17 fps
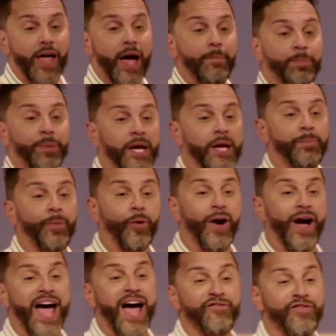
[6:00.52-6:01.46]
that
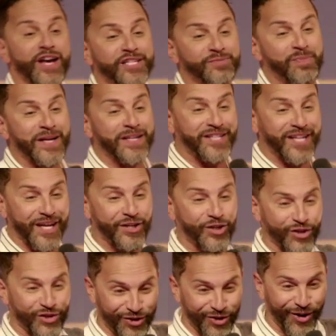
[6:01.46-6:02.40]
people have
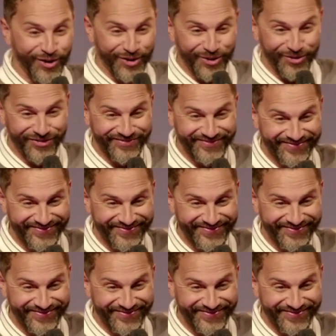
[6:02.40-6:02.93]
expectations on you?